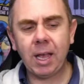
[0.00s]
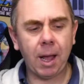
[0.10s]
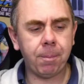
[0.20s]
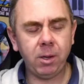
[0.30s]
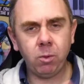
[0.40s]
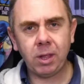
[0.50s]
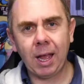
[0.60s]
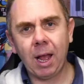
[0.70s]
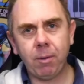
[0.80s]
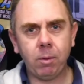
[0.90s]
happy with
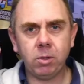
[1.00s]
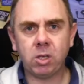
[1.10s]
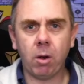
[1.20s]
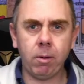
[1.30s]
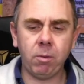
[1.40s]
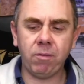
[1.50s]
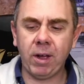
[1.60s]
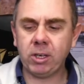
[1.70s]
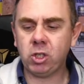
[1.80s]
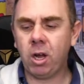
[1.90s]
how it was going with
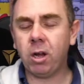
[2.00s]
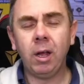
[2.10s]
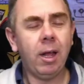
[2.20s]
Fatshark